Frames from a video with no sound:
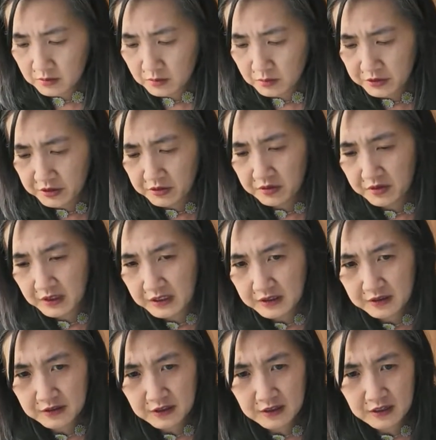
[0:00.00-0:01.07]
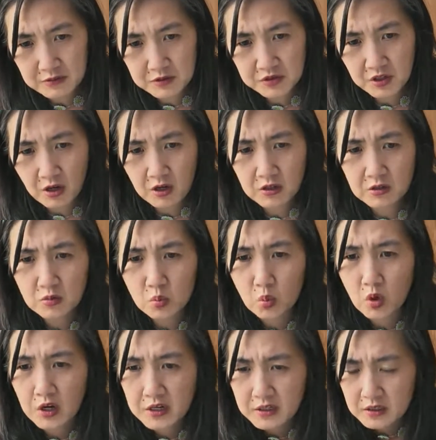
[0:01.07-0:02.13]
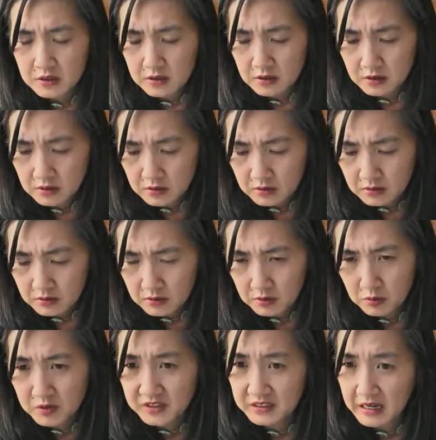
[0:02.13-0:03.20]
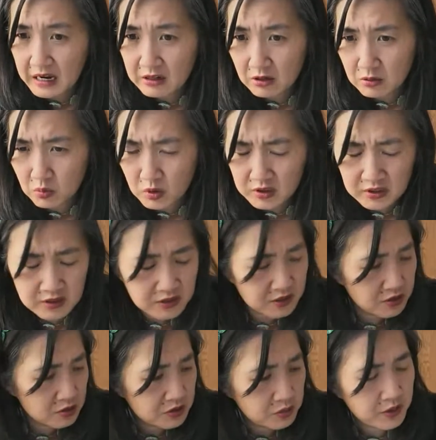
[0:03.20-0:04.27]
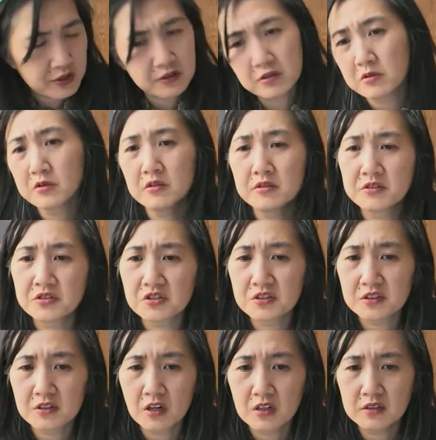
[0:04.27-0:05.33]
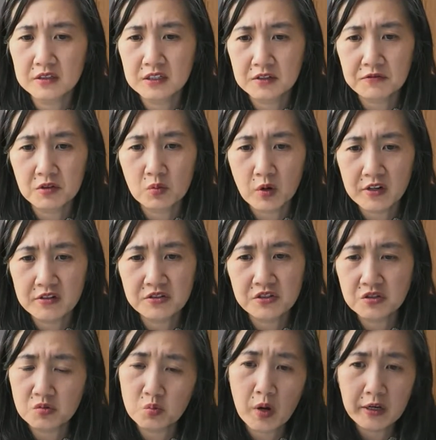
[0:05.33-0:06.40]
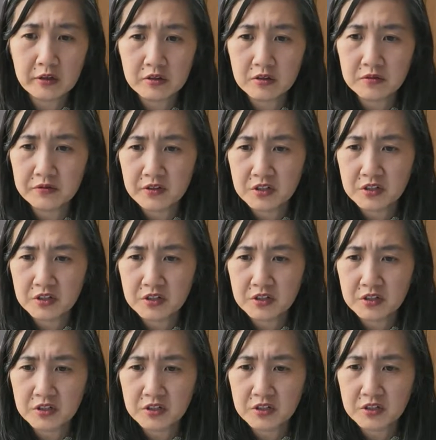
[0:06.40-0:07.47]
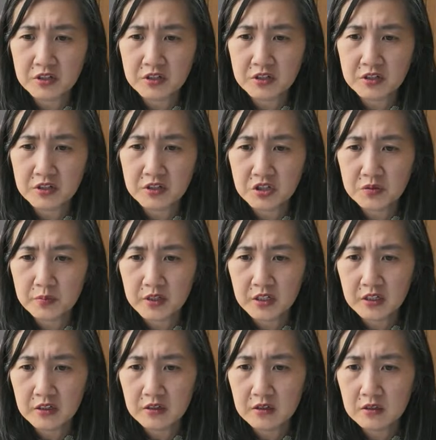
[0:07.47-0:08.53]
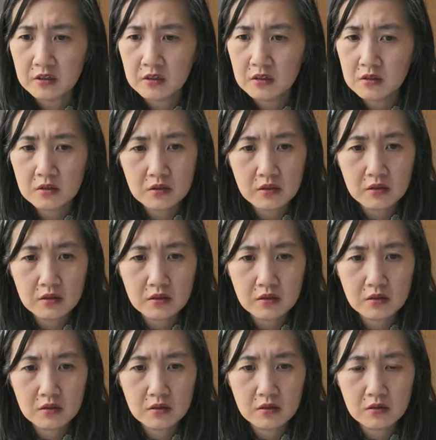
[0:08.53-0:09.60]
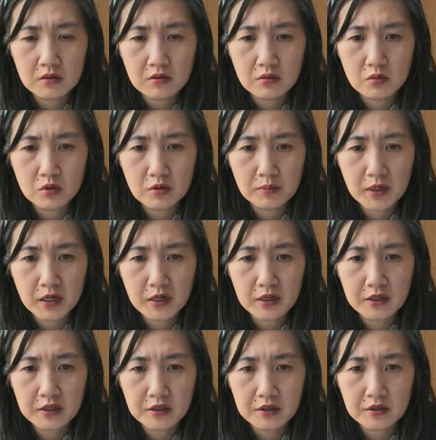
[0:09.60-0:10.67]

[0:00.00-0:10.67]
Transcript: were you thinking that I was all on one? It was not on one continuous wire, or it's just on different wires, just regular French beading? Okay. Where am I?